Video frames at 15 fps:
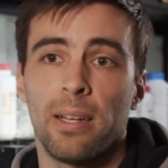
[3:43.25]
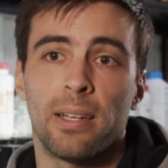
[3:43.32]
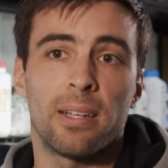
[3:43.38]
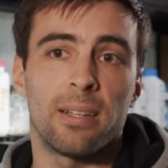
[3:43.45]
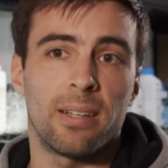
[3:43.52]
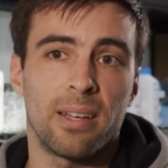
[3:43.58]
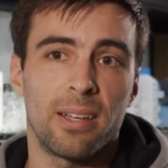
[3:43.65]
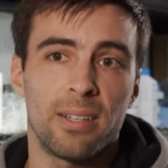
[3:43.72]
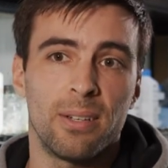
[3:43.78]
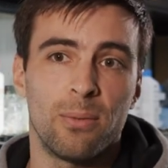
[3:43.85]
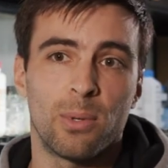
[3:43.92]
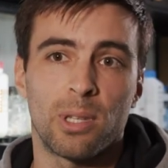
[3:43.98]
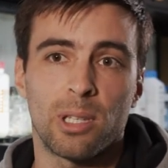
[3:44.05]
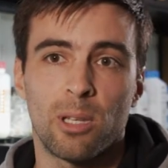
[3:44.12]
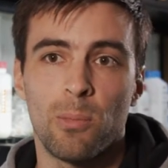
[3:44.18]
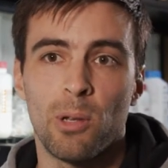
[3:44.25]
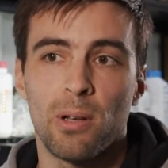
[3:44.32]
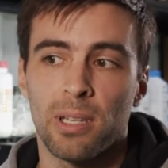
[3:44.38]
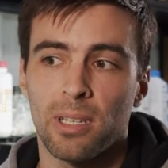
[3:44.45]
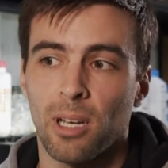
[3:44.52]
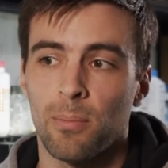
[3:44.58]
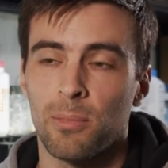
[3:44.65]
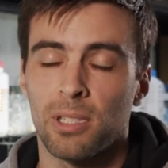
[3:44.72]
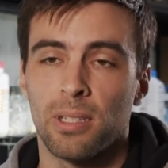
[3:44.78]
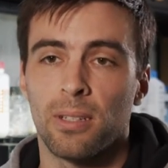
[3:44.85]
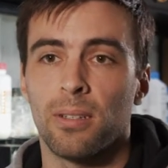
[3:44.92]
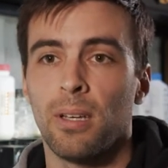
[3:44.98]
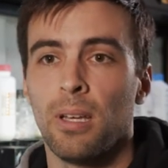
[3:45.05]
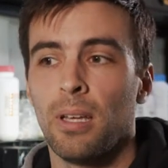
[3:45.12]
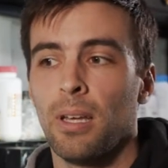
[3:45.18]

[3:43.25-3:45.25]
and at night when the community comes in,